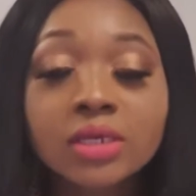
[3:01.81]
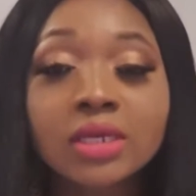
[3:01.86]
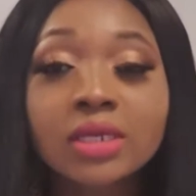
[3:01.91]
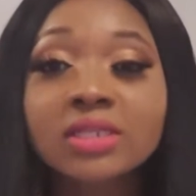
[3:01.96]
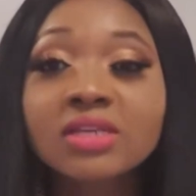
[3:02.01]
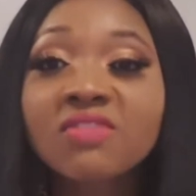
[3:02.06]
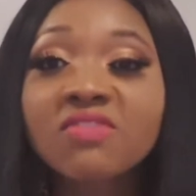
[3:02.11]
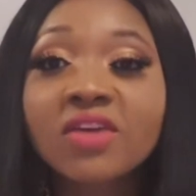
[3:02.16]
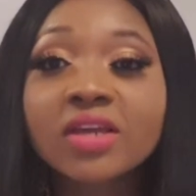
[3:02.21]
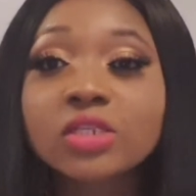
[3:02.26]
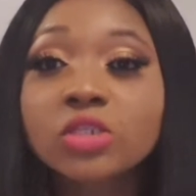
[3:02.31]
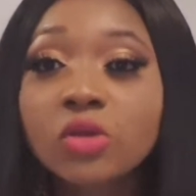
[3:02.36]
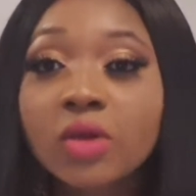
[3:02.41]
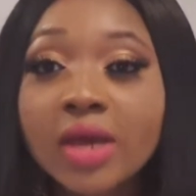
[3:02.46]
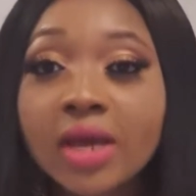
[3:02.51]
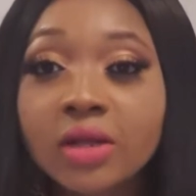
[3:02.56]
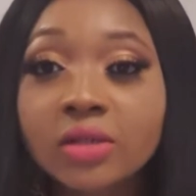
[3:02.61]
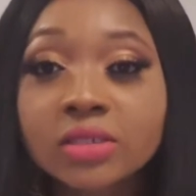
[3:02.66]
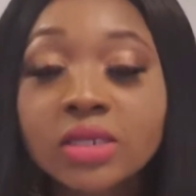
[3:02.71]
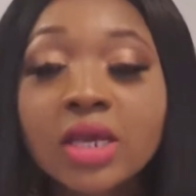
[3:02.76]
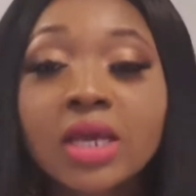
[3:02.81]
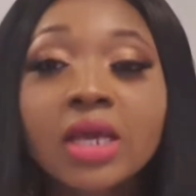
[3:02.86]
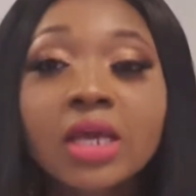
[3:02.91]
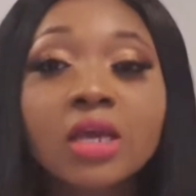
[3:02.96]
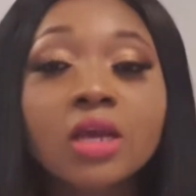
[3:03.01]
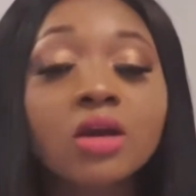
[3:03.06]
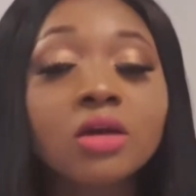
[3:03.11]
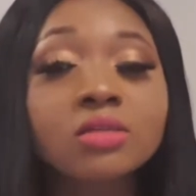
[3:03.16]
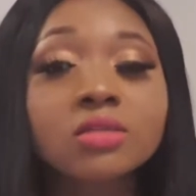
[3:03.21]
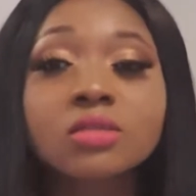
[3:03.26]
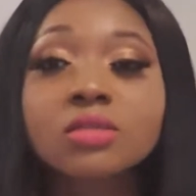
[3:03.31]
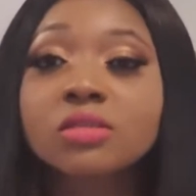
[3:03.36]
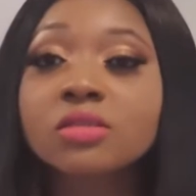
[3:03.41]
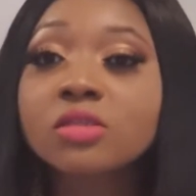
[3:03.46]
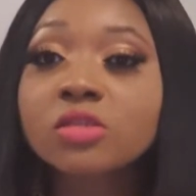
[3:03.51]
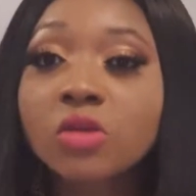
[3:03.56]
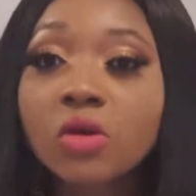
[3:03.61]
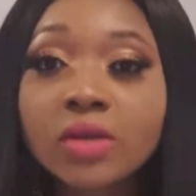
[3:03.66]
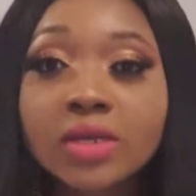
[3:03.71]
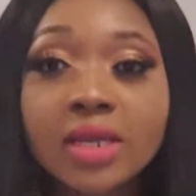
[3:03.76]
It causes
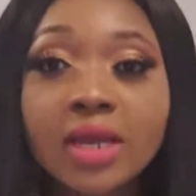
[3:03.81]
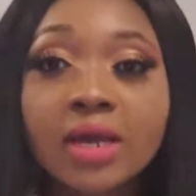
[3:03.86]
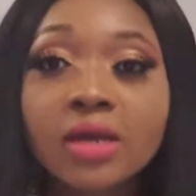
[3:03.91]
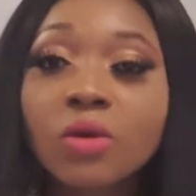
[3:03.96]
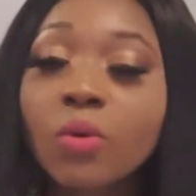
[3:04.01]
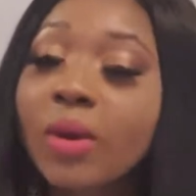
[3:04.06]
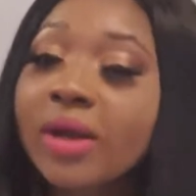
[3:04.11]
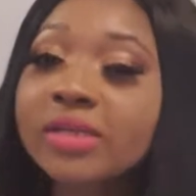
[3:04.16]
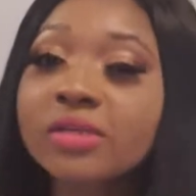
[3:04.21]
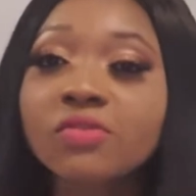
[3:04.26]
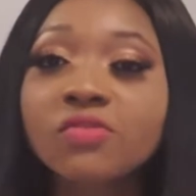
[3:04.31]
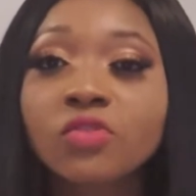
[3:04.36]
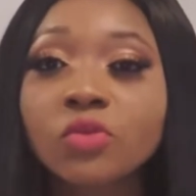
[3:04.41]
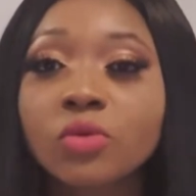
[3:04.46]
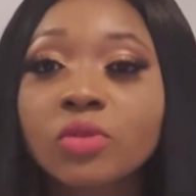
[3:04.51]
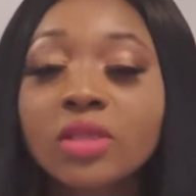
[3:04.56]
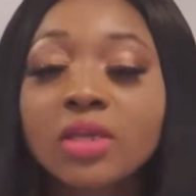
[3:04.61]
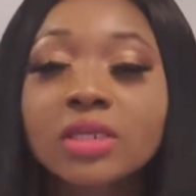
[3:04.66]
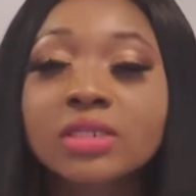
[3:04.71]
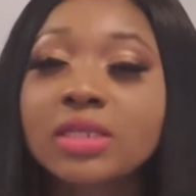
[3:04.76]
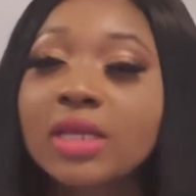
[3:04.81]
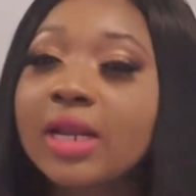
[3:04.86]
insomnia, quite a few things.